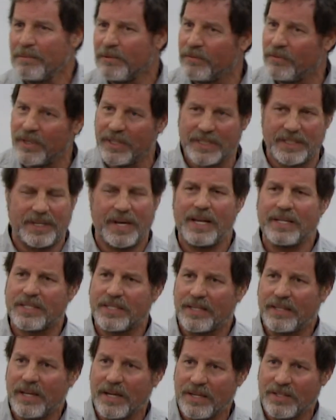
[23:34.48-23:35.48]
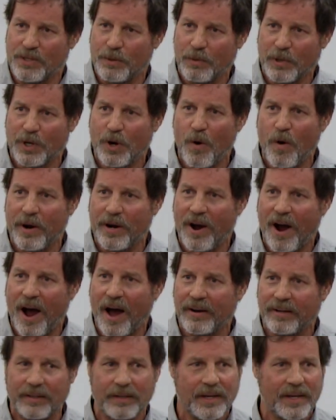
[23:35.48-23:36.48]
of intense things that were going
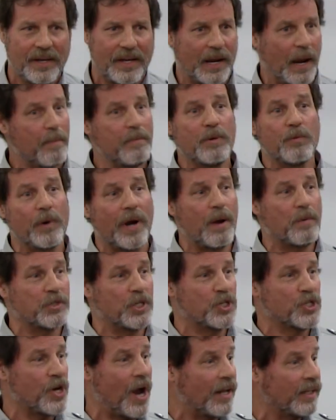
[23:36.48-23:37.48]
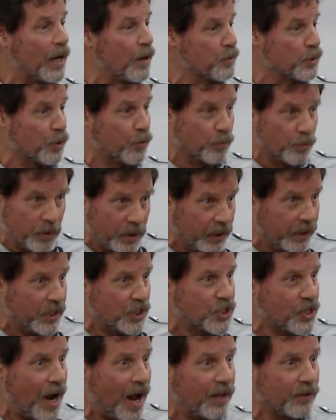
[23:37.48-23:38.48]
on. And I mean, when I was a child, I was really a
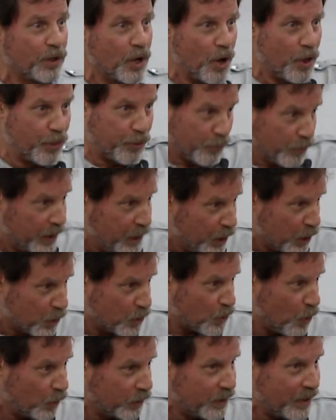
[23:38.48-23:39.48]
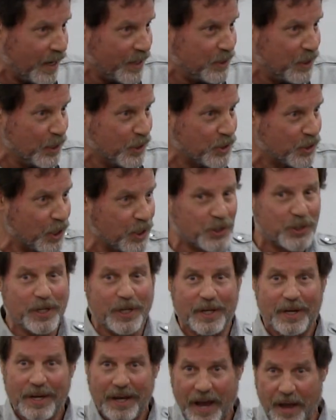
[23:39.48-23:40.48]
child, 3 years old in
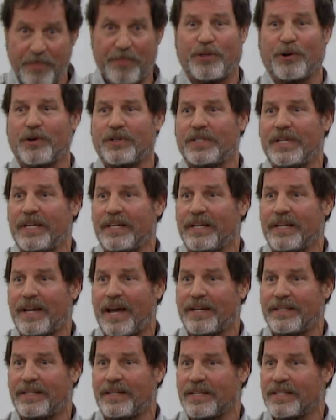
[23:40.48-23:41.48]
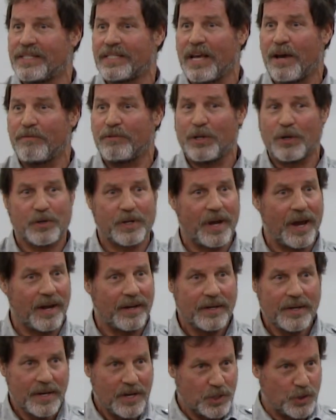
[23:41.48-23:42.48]
1960 and 13 in 1970,
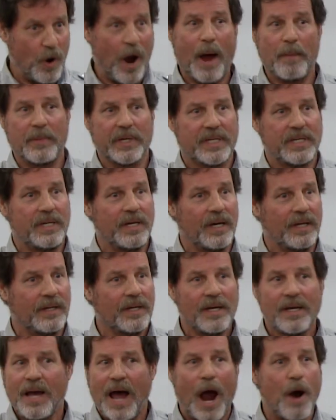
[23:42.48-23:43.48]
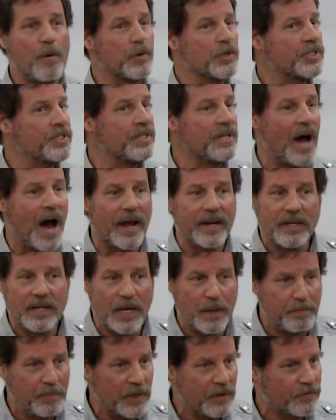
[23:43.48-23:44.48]
okay? So I'm a kid. I was not a
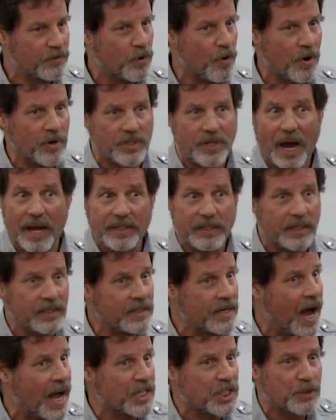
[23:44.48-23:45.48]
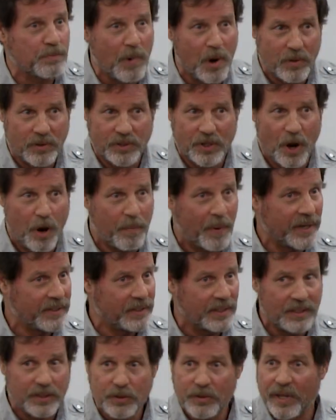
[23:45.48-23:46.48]
hippie, of course. I did not smoke dope. I
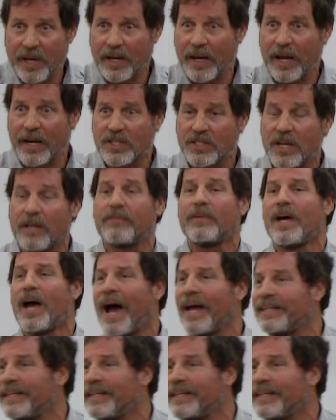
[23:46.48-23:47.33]
didn't do that kind of stuff. I